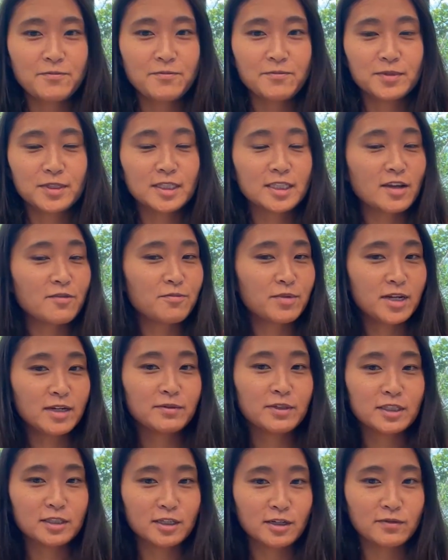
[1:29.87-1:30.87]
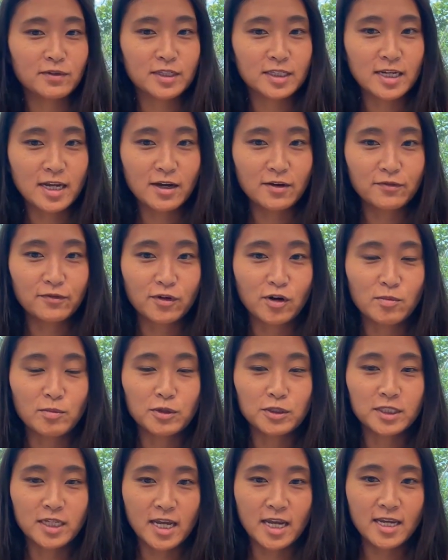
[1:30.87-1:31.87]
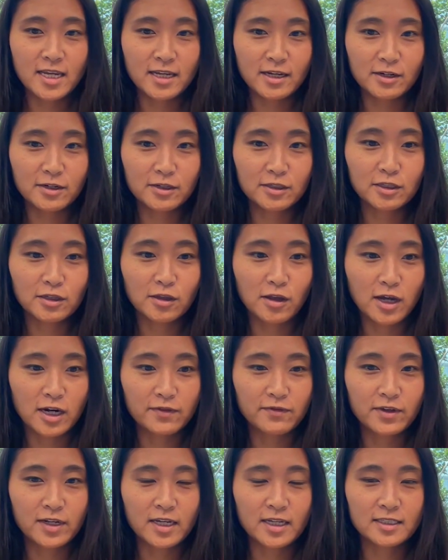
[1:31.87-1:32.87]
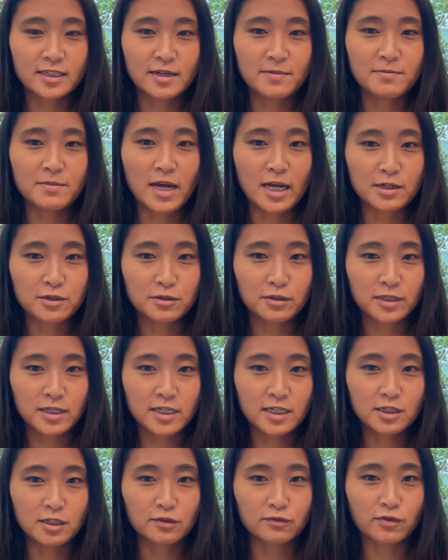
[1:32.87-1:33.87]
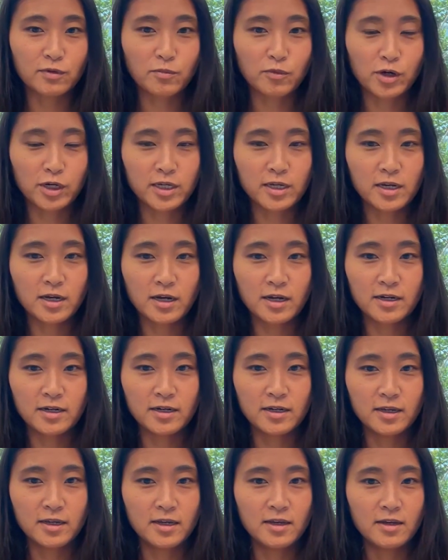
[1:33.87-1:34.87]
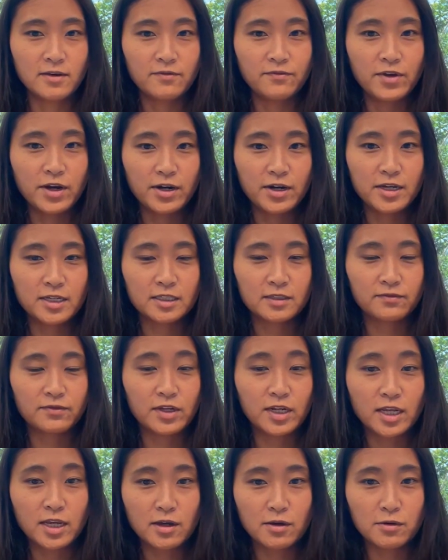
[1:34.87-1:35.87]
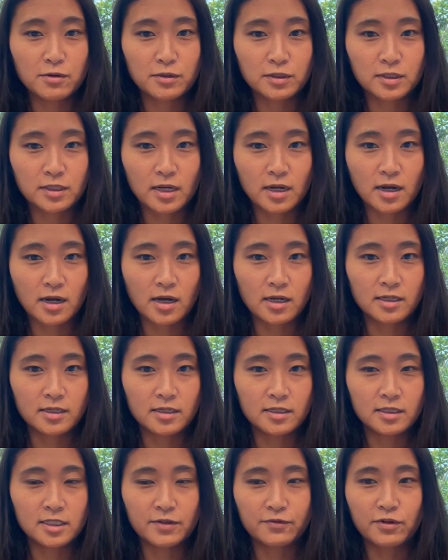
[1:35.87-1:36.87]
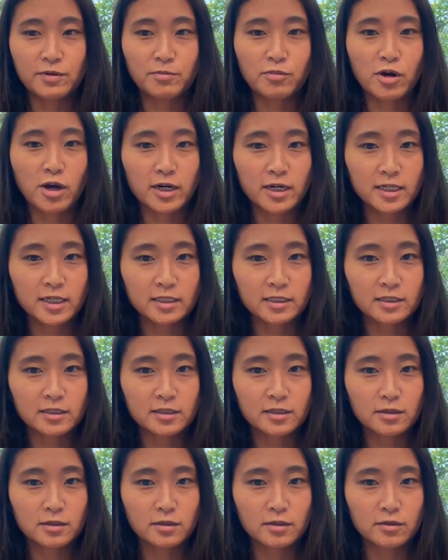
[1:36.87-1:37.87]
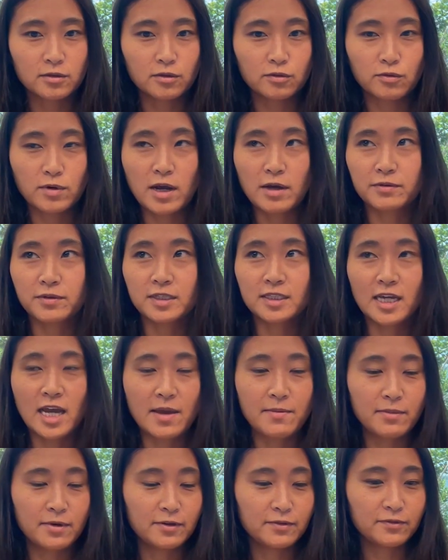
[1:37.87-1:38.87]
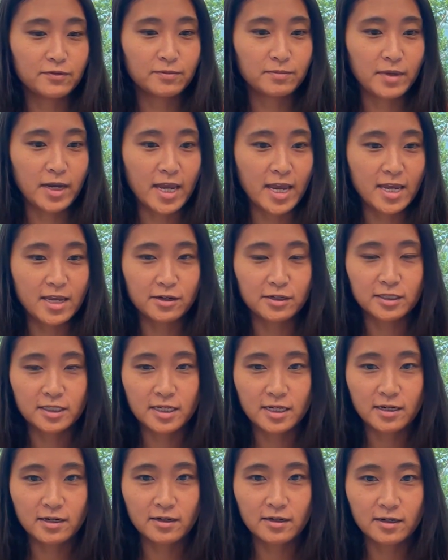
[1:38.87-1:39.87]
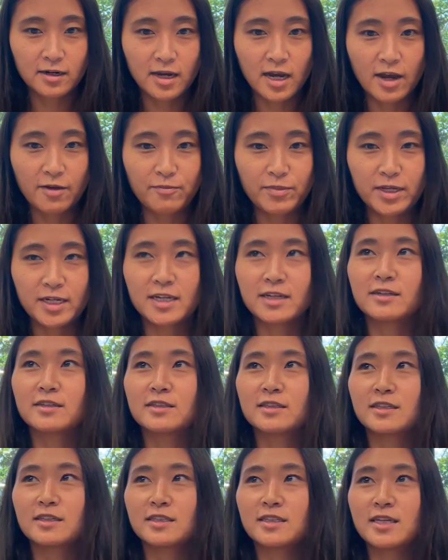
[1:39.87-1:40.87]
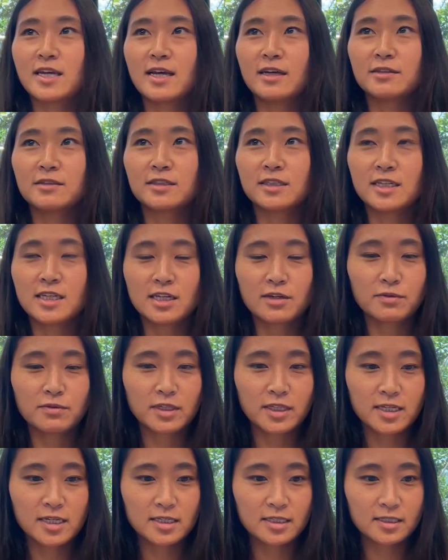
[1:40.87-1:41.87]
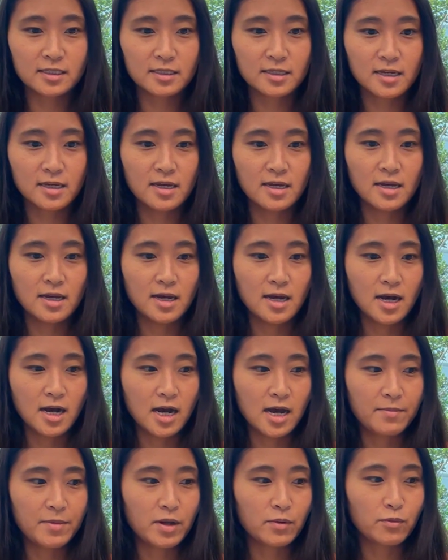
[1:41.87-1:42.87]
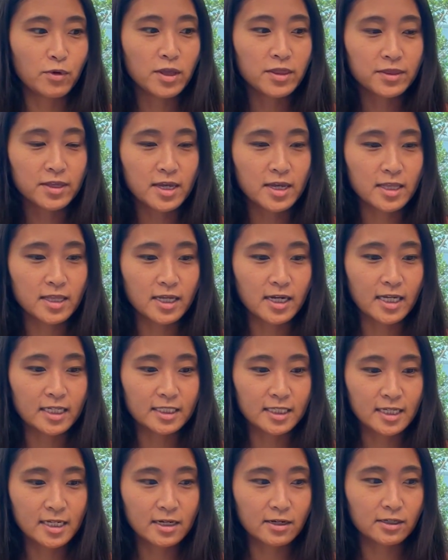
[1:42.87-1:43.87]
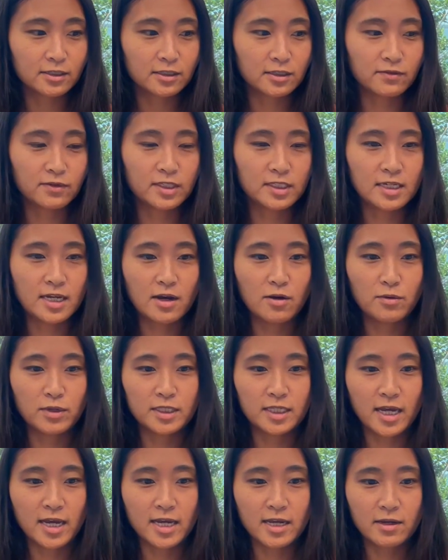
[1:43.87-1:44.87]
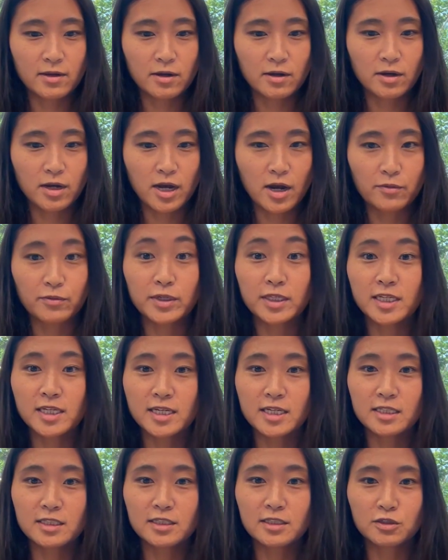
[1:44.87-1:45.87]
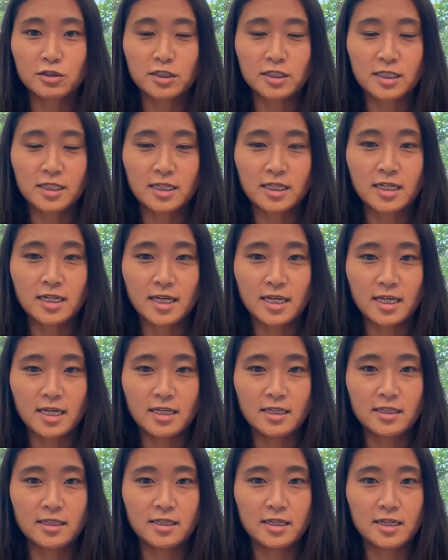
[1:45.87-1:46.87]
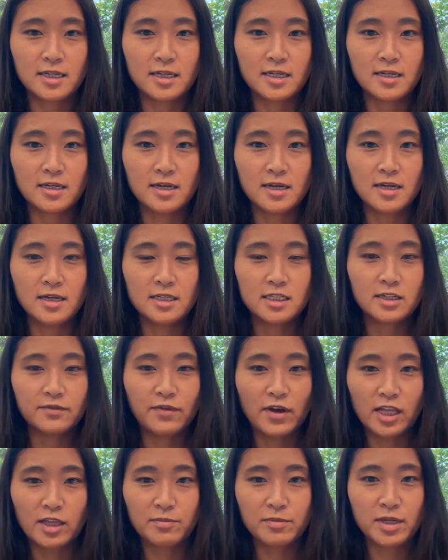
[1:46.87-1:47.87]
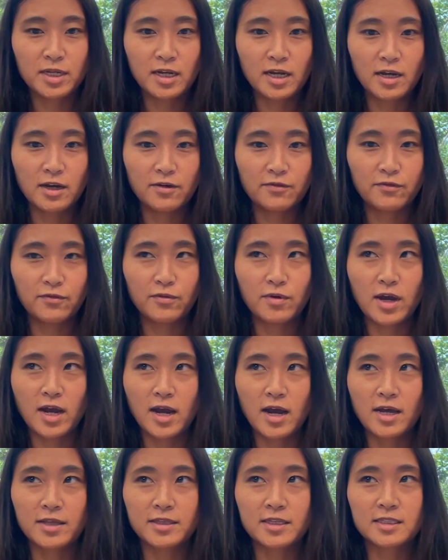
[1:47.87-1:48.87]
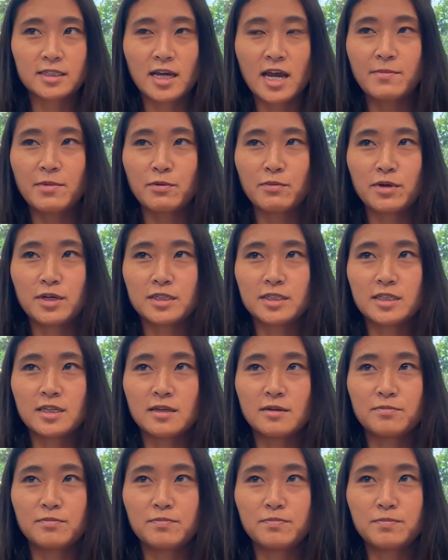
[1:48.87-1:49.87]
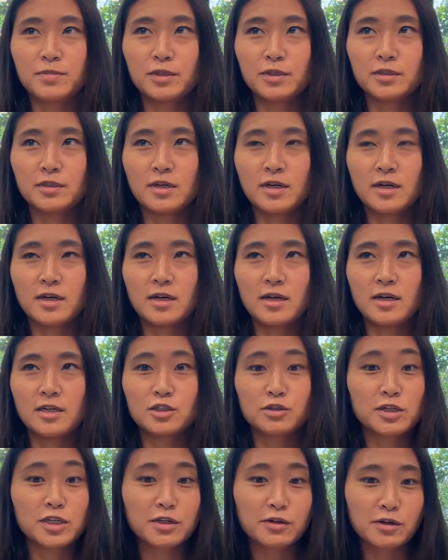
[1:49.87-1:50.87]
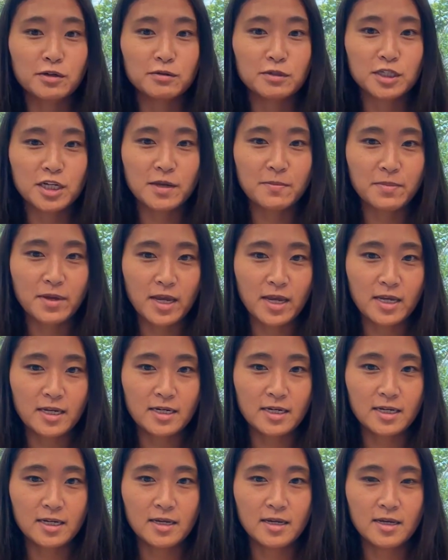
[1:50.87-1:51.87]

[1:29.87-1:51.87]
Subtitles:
Since I've been with ServiceNow for almost 8 years, a lot of it has come naturally just from working on various videos on different products throughout the time of my 8 years here. I've been here since the Helsinki release. And one thing that I did here at ServiceNow was I got really interested in the development of, at the time it was the Drink Your Own Champagne